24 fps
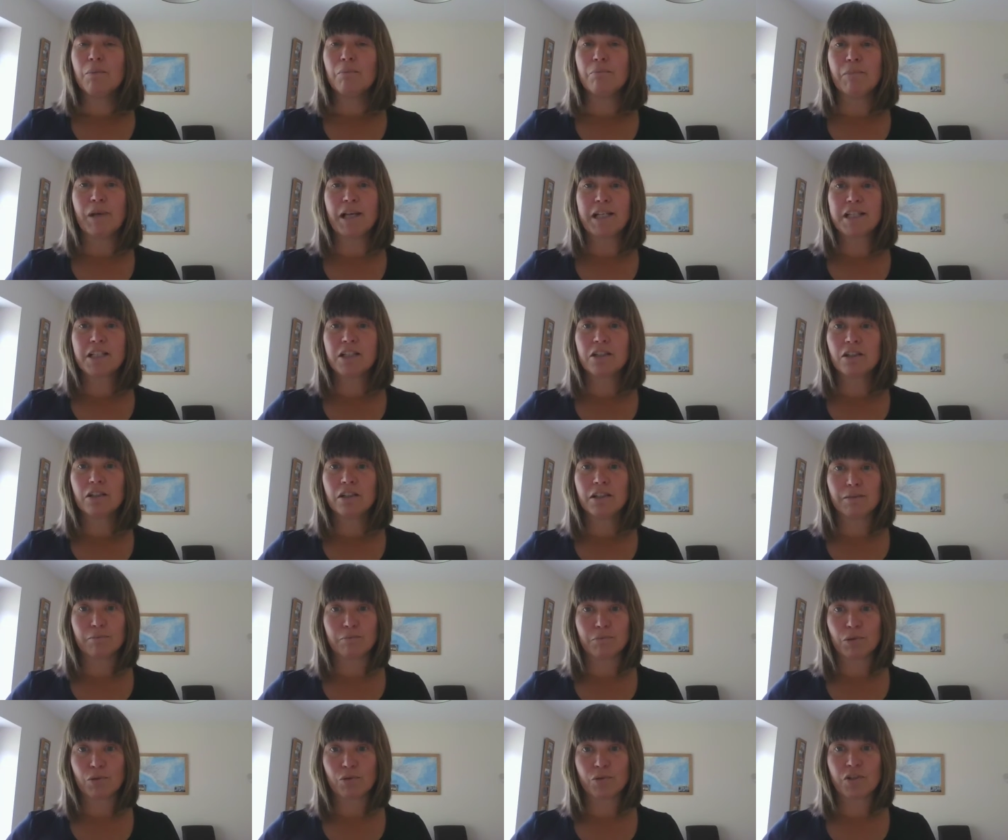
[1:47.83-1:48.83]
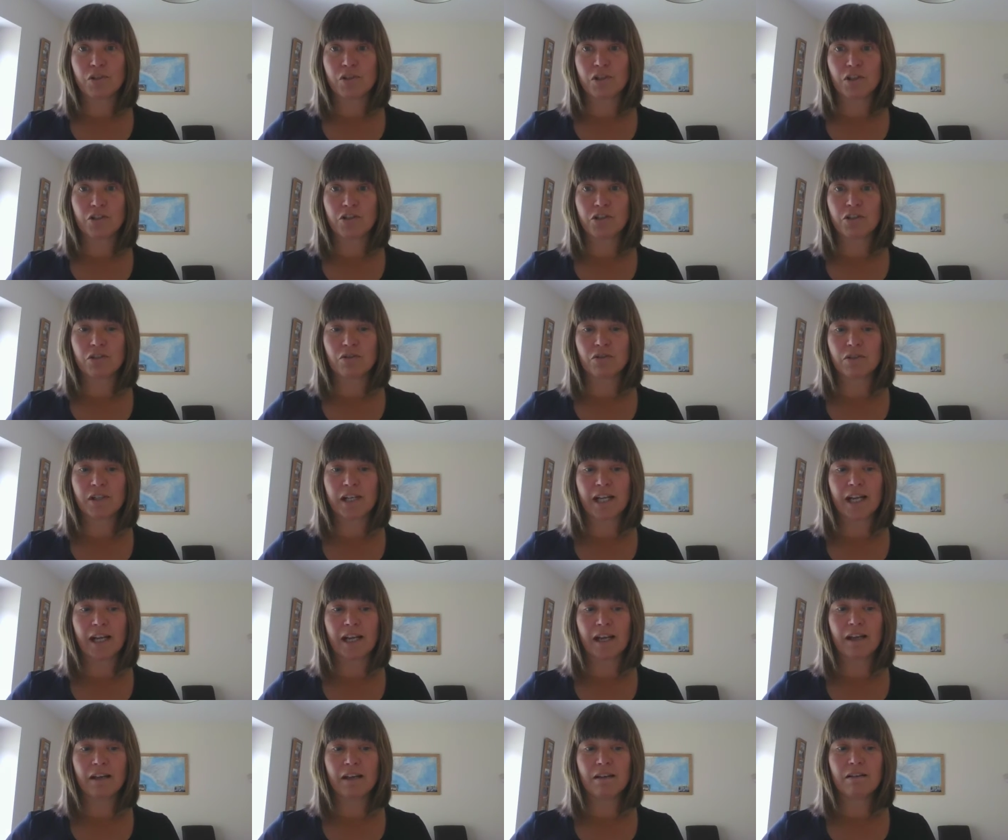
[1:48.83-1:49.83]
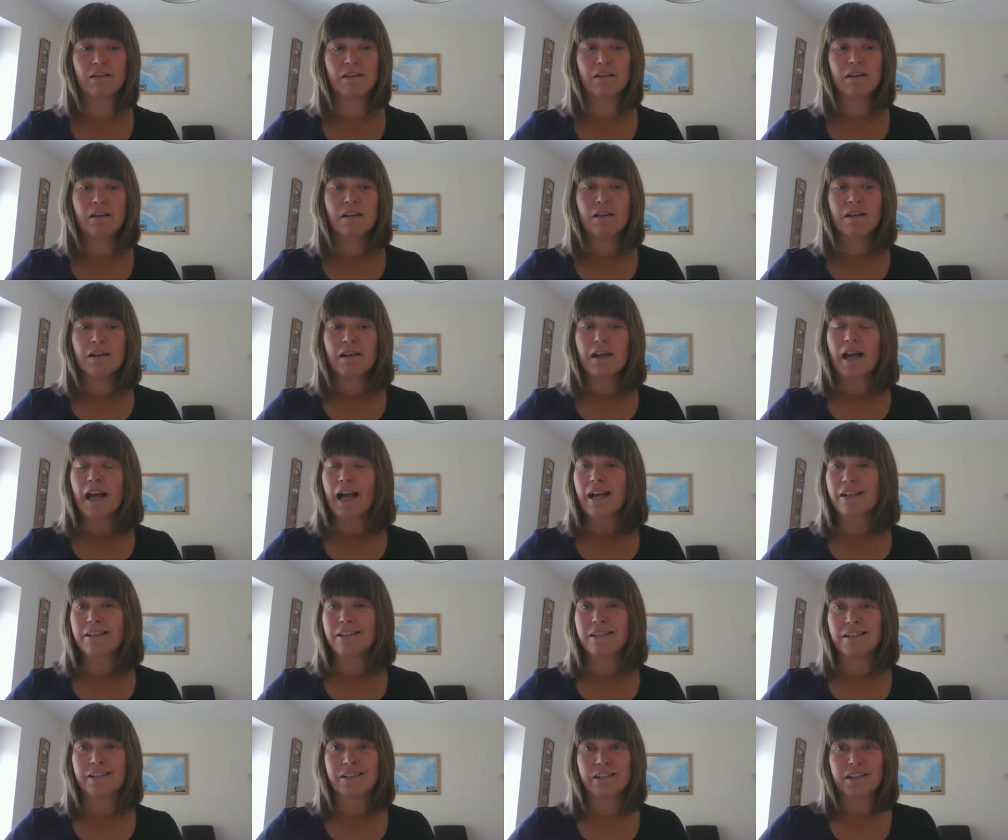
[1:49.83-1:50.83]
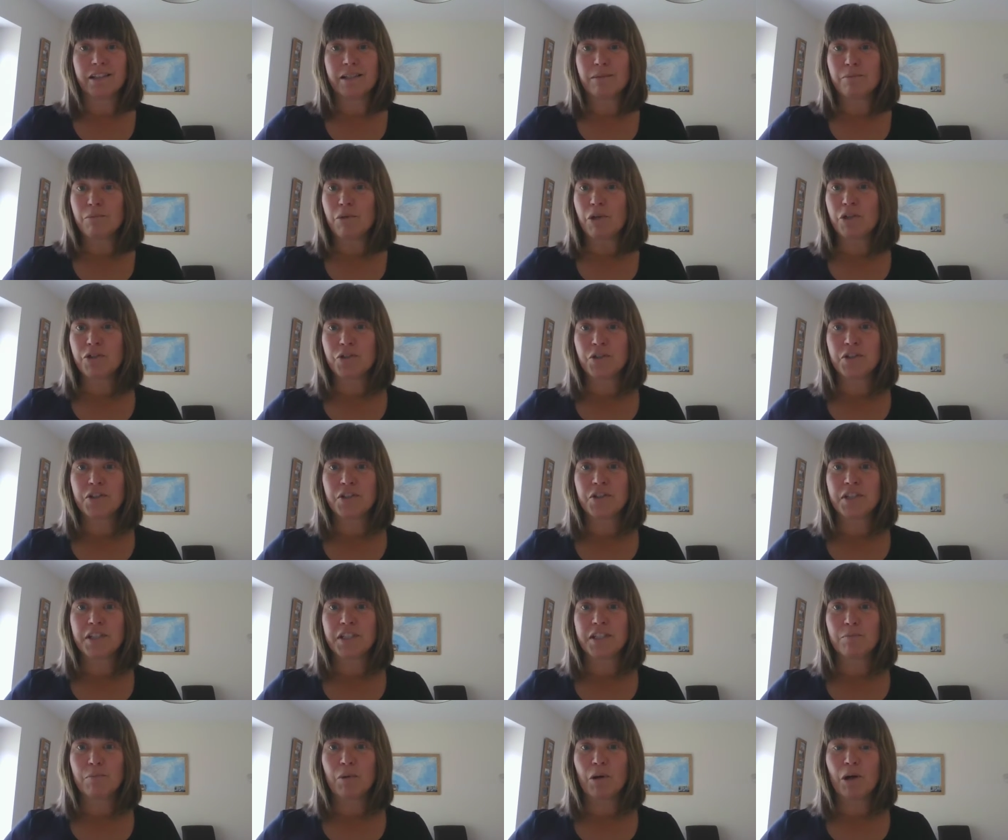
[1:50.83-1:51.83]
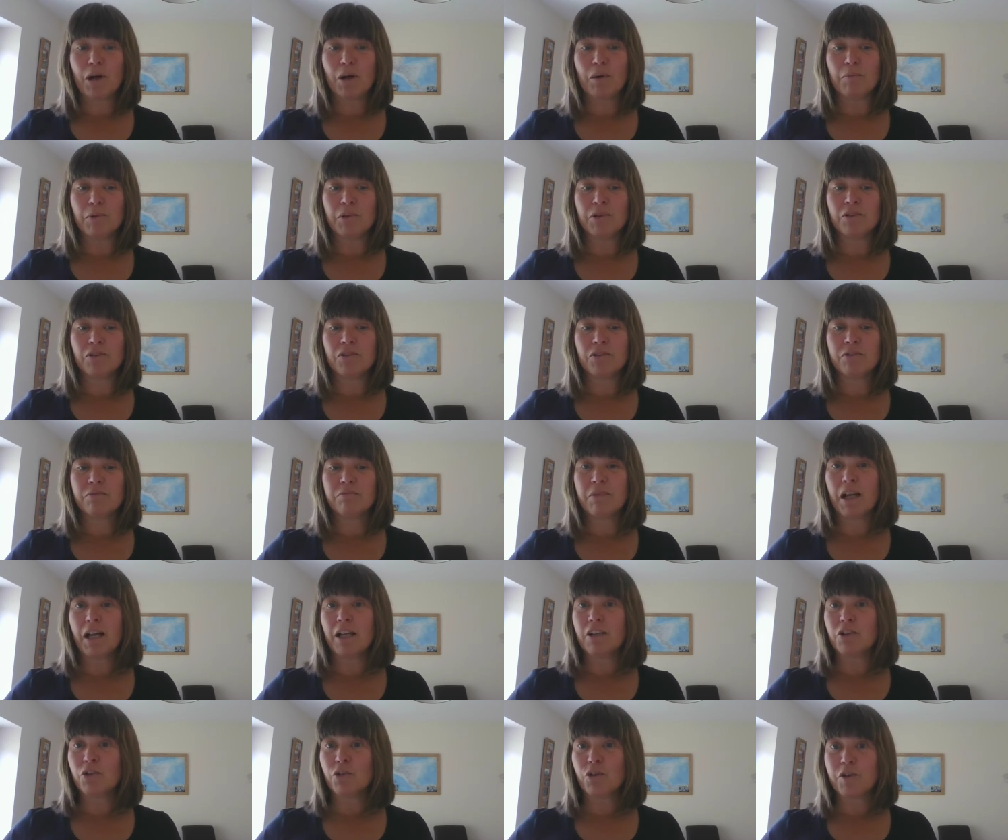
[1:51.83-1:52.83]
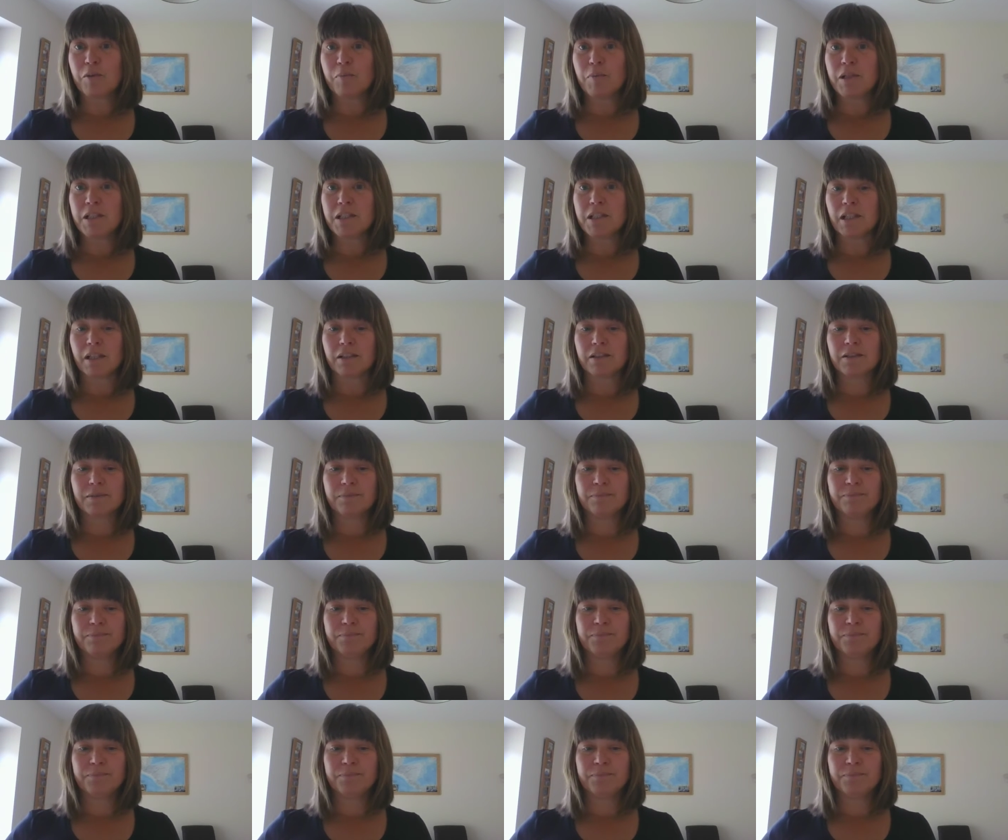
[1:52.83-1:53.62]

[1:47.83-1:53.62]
medical and post-surgical care, accident and emergency departments, and orthopaedics.